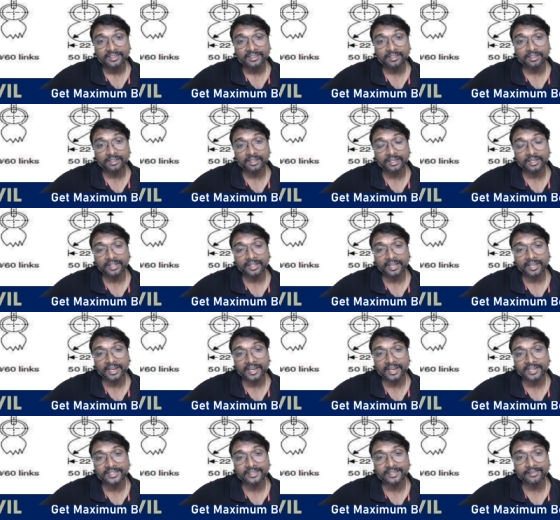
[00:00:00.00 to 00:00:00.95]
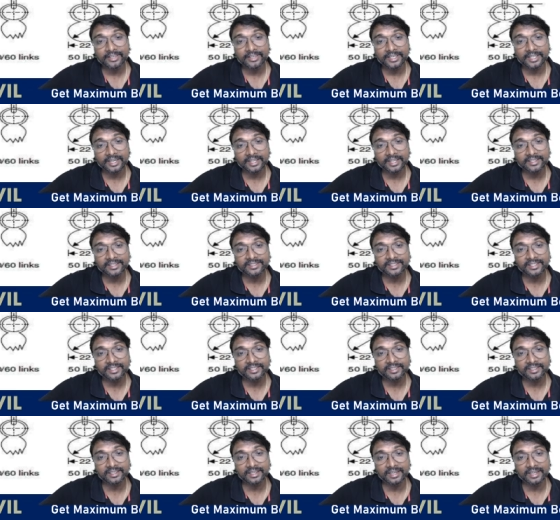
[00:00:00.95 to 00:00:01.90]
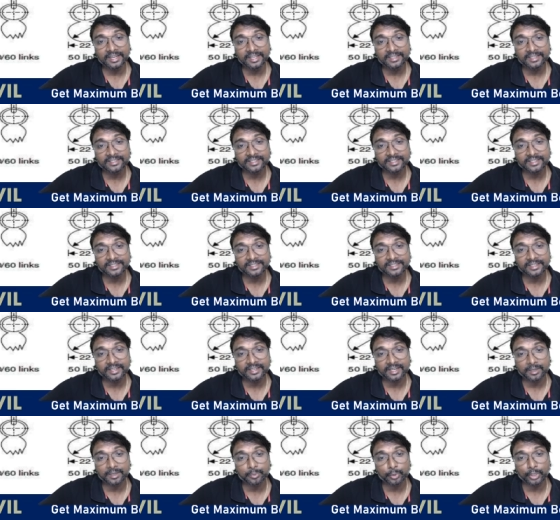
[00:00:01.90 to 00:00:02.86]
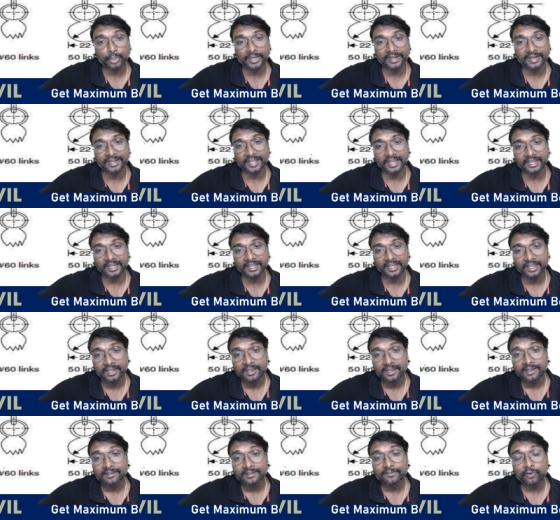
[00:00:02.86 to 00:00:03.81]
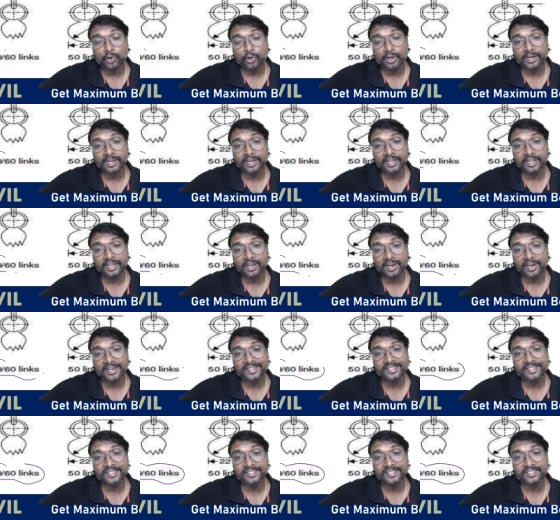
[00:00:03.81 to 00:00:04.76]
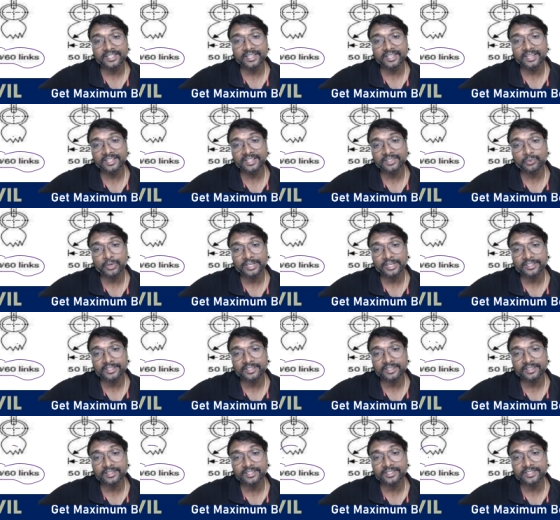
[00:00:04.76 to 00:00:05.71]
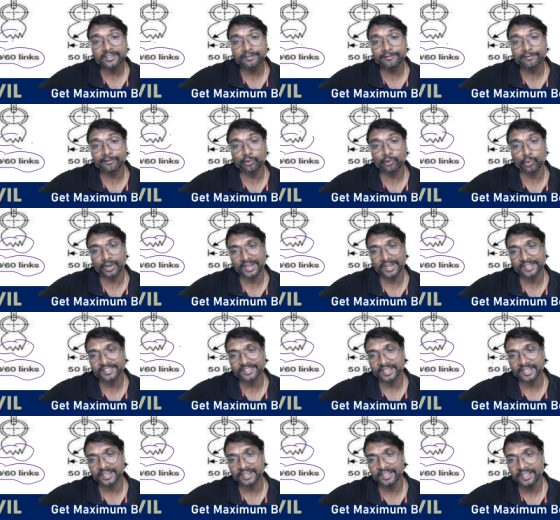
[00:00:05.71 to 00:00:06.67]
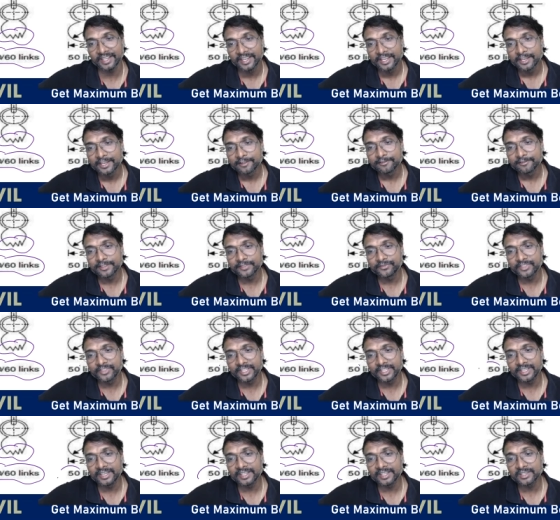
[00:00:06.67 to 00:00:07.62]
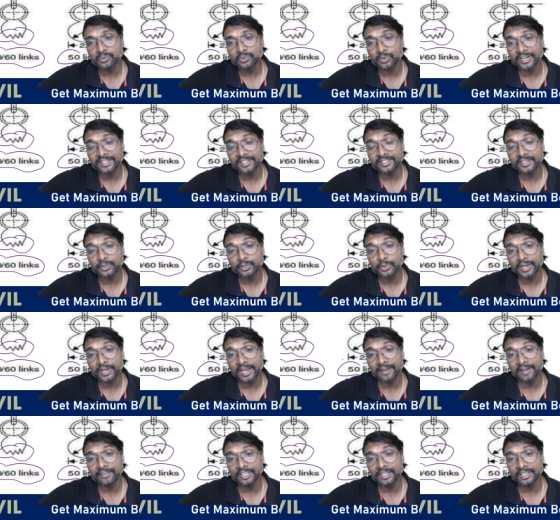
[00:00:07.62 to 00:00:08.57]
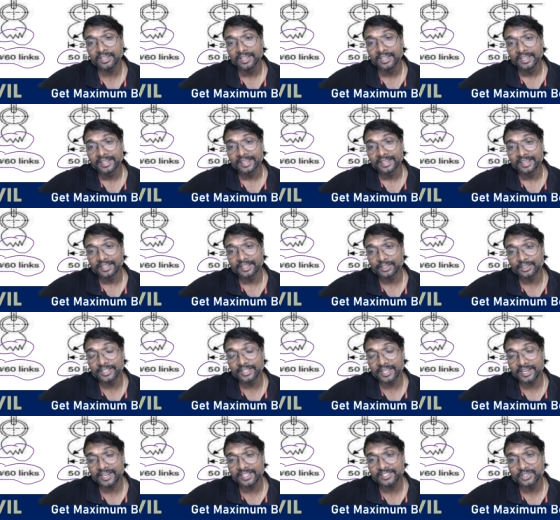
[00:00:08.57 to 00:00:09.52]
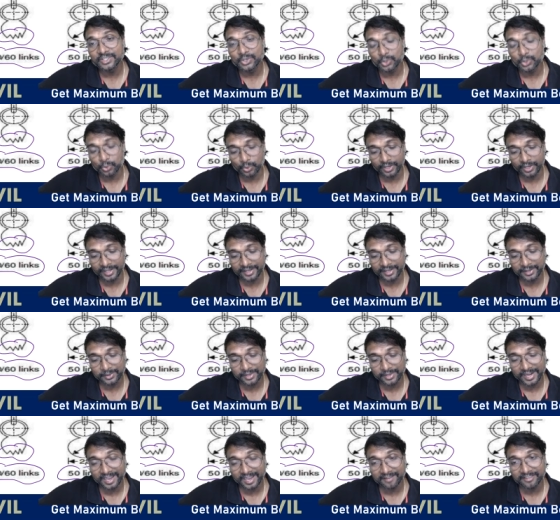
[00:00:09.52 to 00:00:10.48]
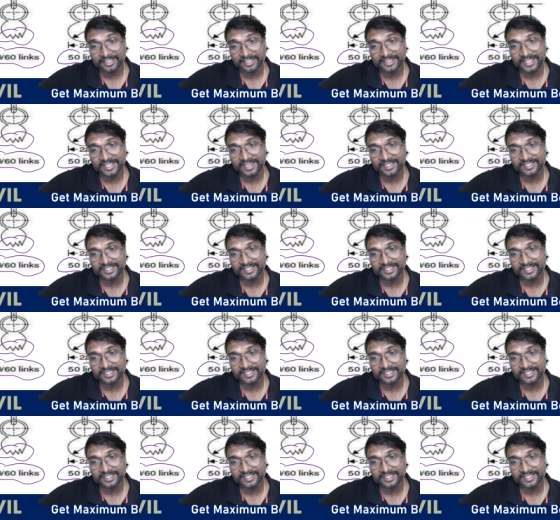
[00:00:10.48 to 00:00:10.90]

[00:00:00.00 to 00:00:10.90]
30 or 70 links, this is triple leg tally. 40 or 60 links, what is that? This is four legs tally. 50 links, what is that you are having? There is no leg you are having, there